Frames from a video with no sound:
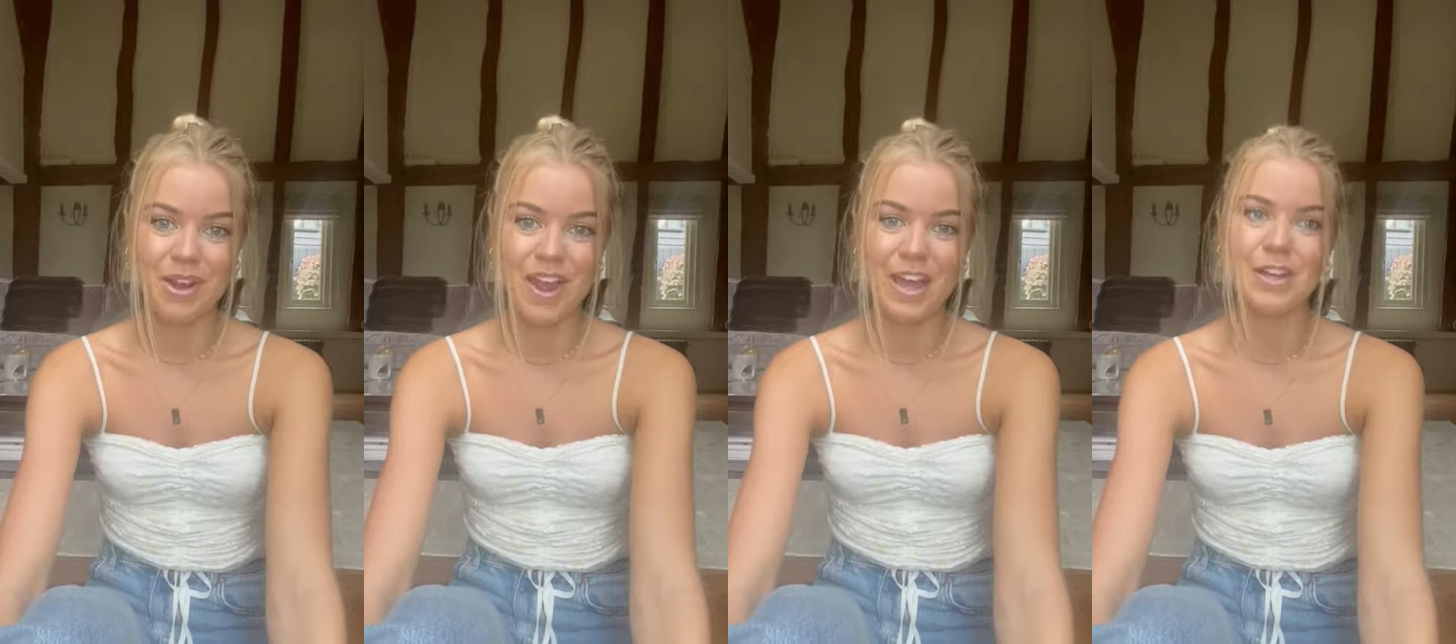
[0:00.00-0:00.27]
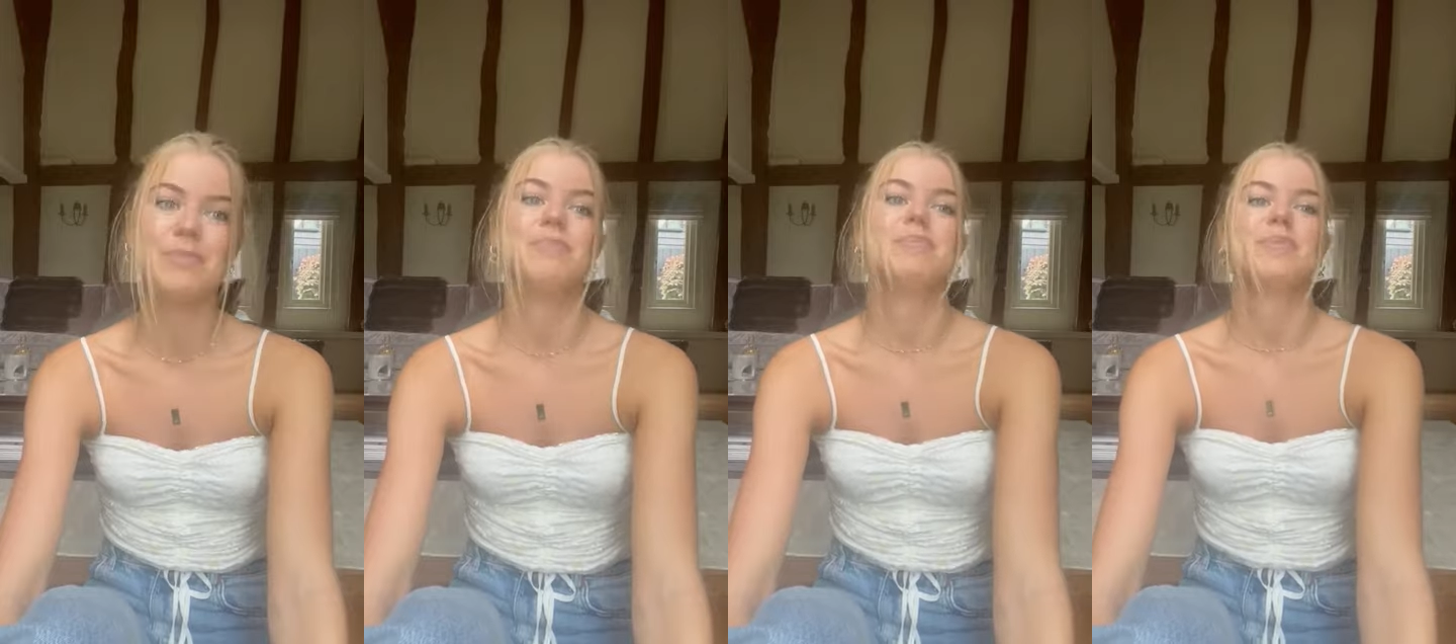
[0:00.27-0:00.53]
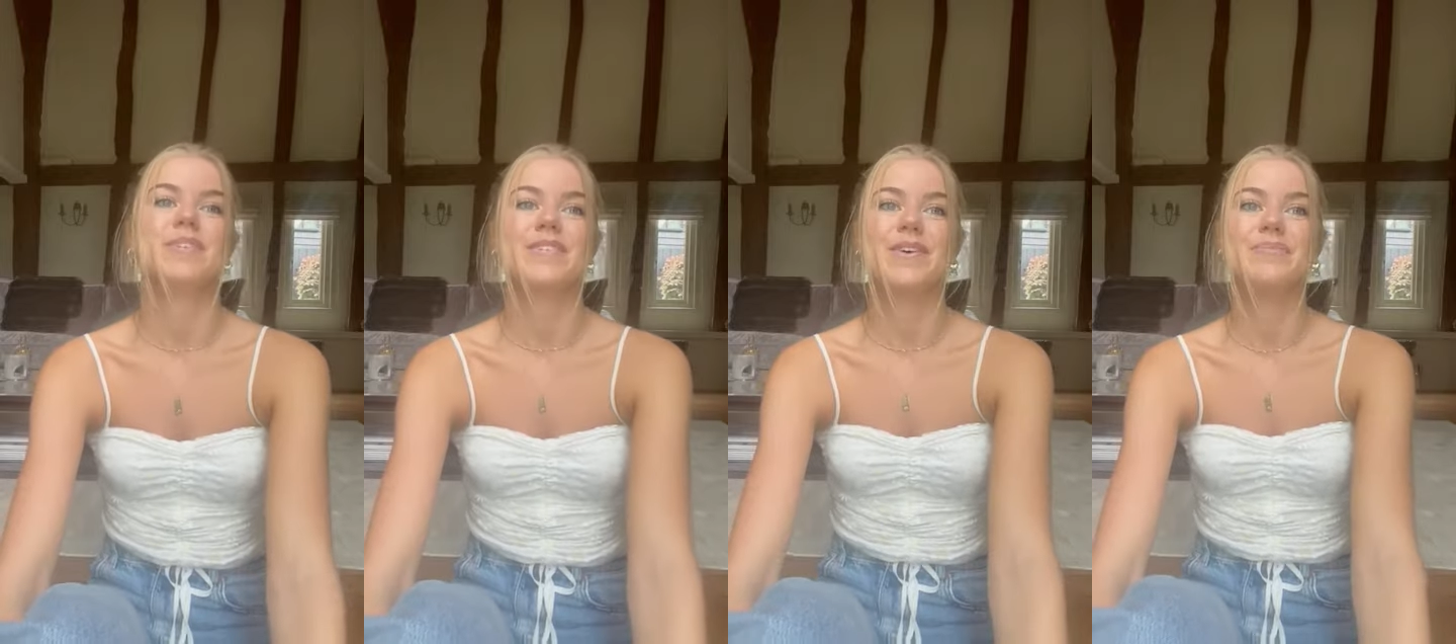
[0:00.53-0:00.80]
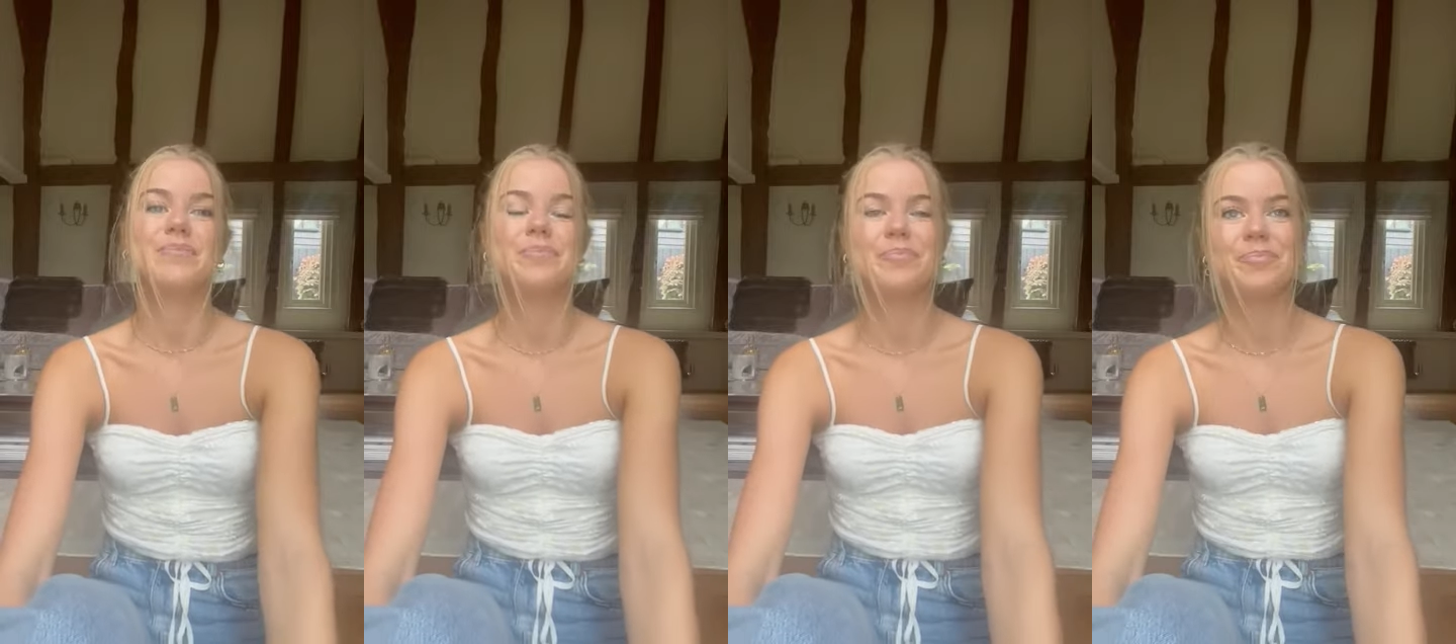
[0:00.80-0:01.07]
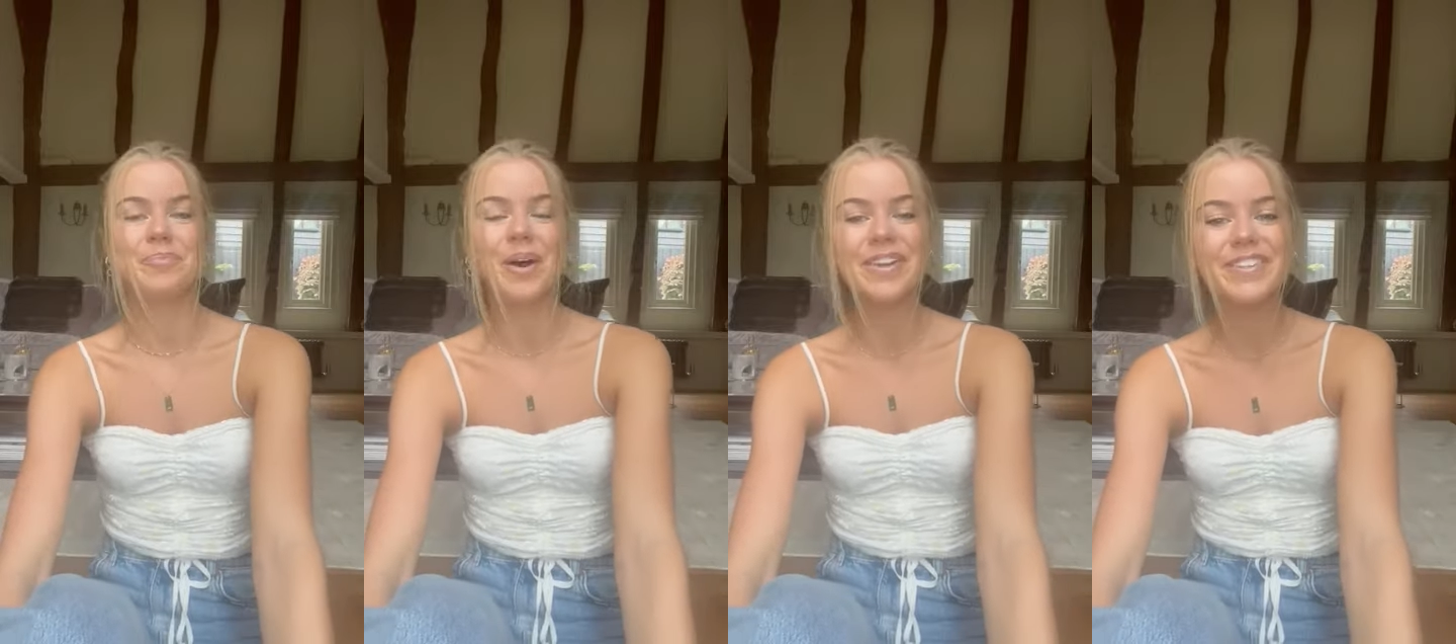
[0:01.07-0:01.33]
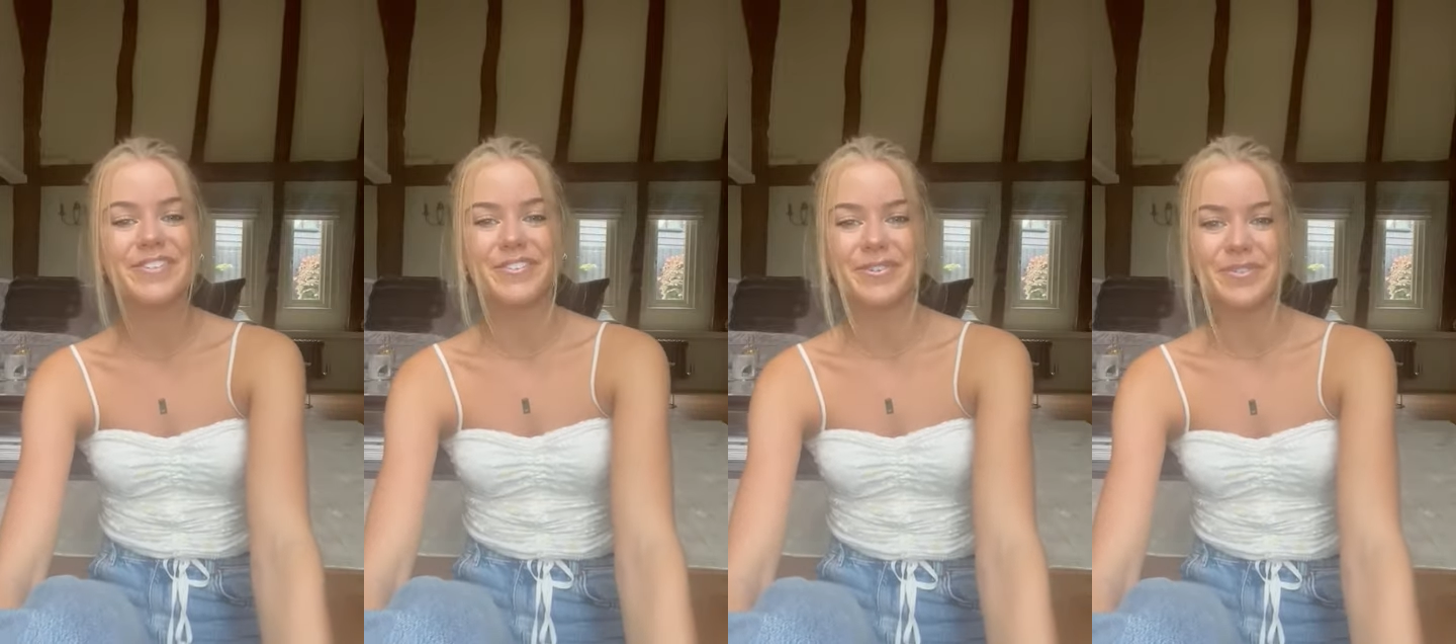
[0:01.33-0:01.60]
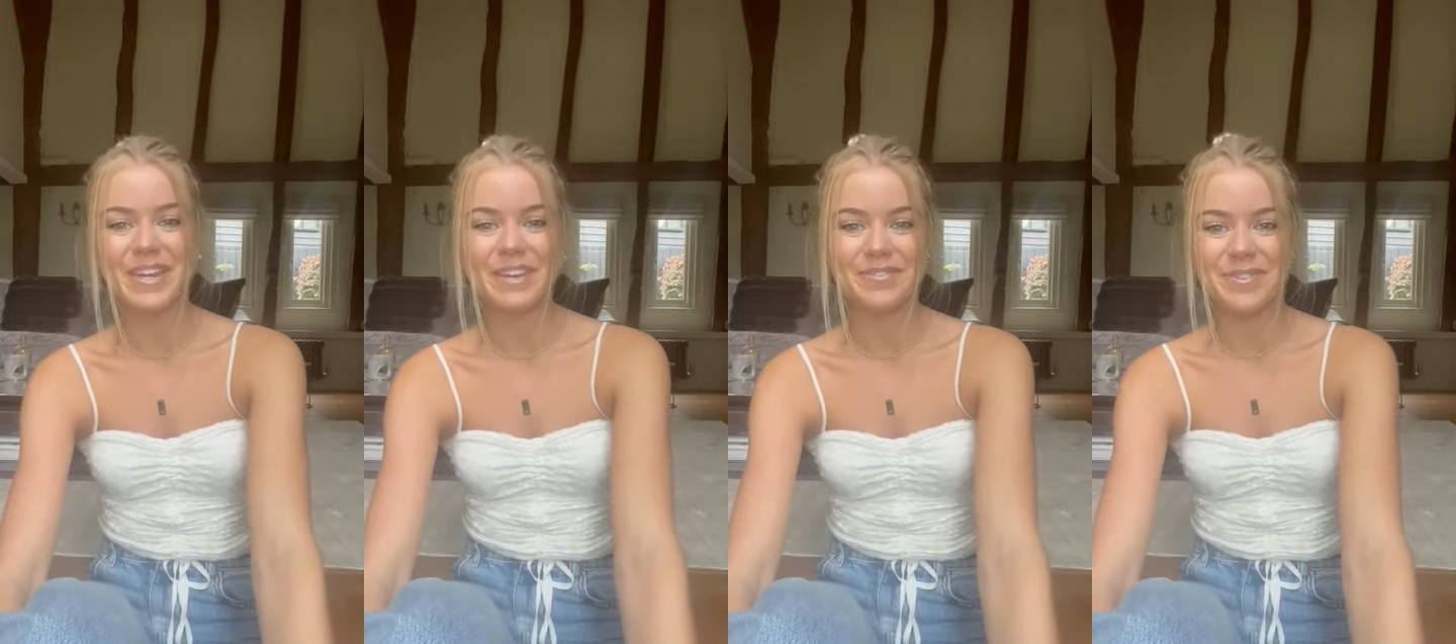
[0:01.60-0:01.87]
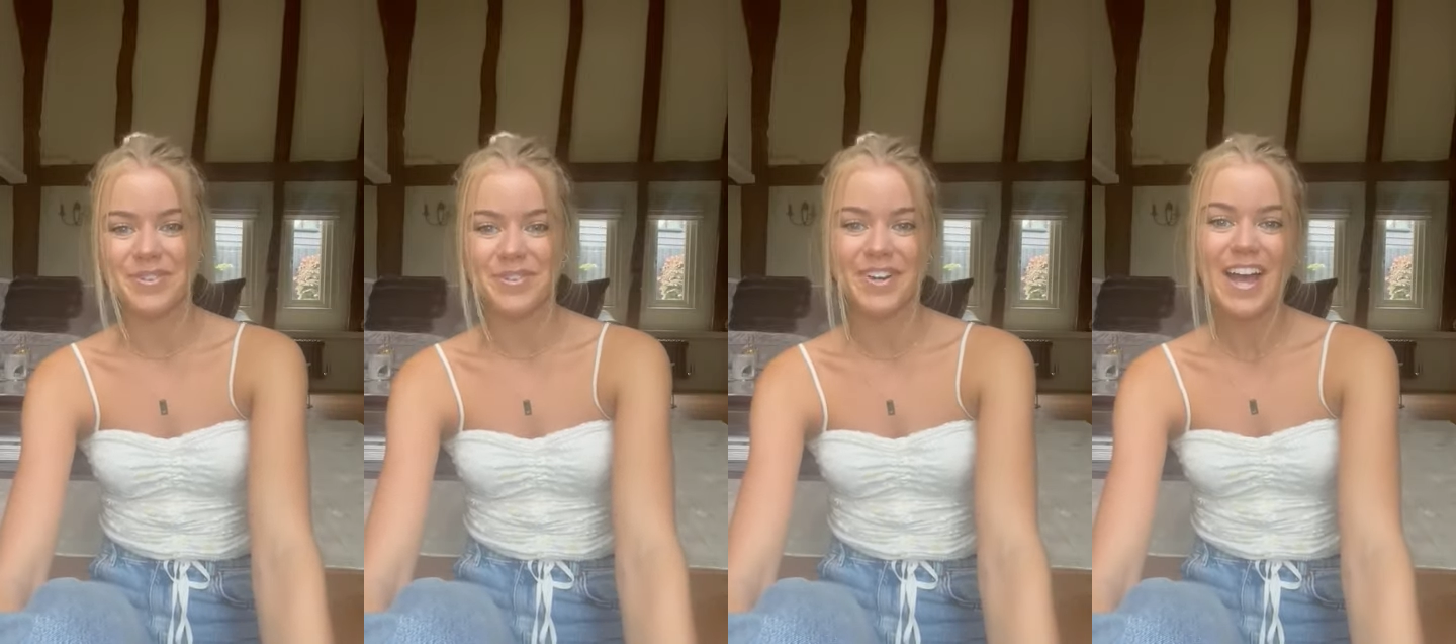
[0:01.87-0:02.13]
I help some wonderful
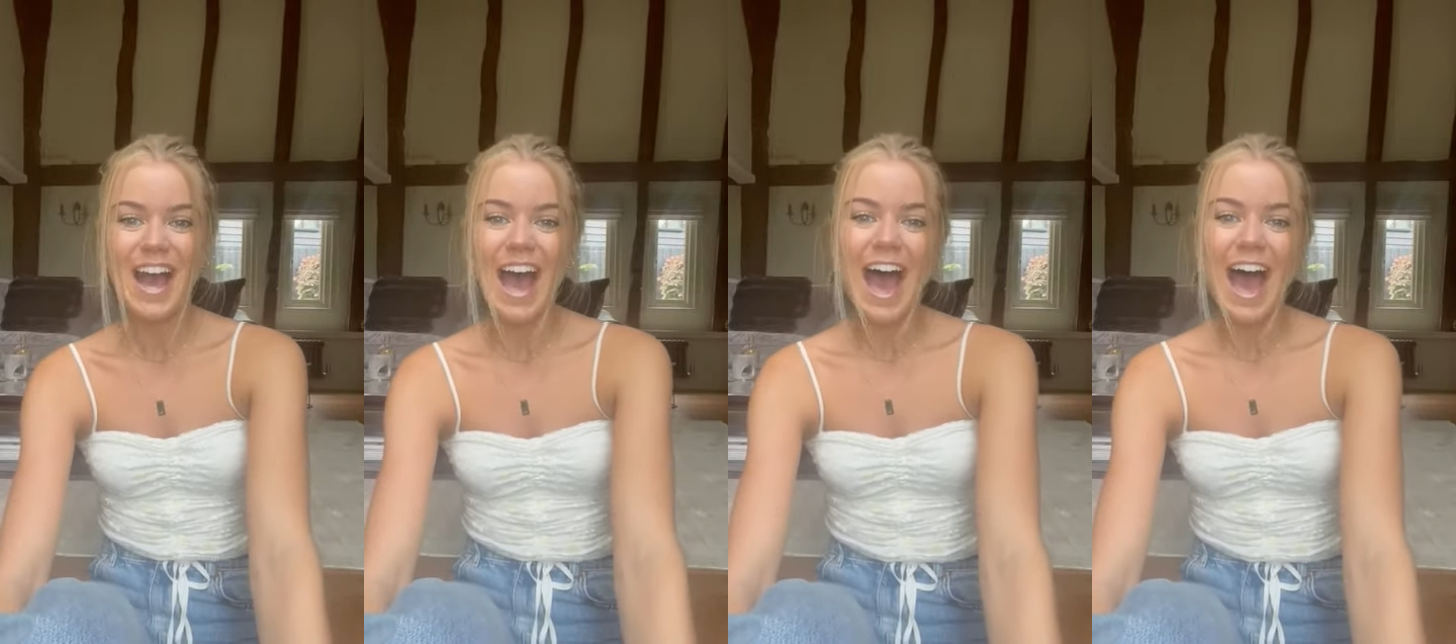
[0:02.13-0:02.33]
people.